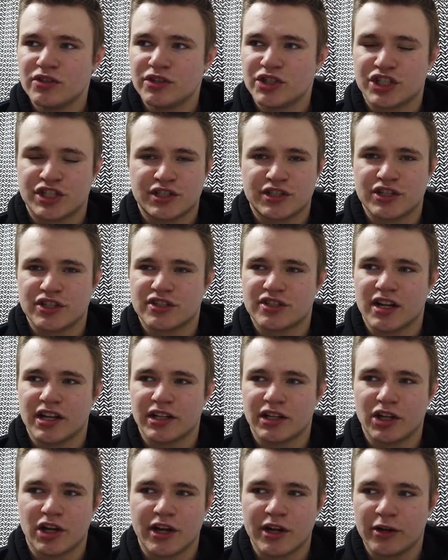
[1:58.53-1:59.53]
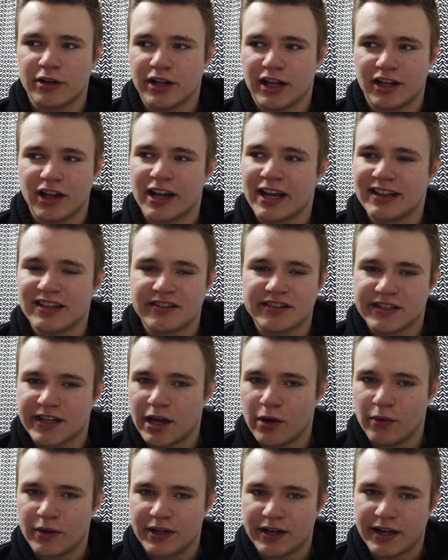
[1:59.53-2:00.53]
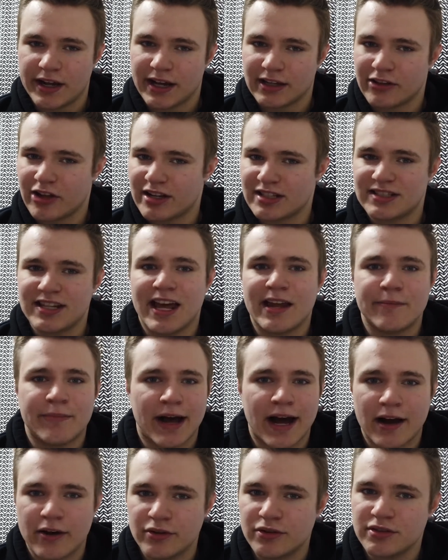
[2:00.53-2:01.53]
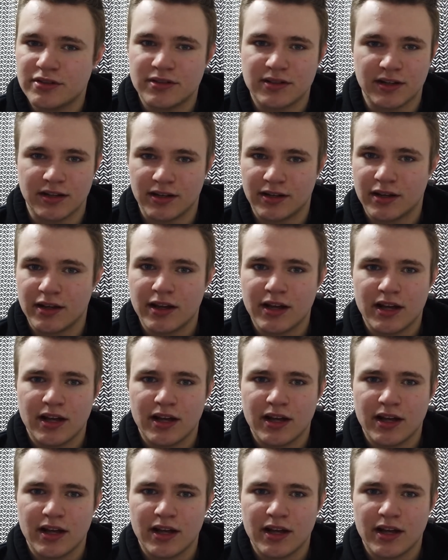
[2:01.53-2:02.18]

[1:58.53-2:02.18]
just looking at the scale one day, I'd lost 10 pounds in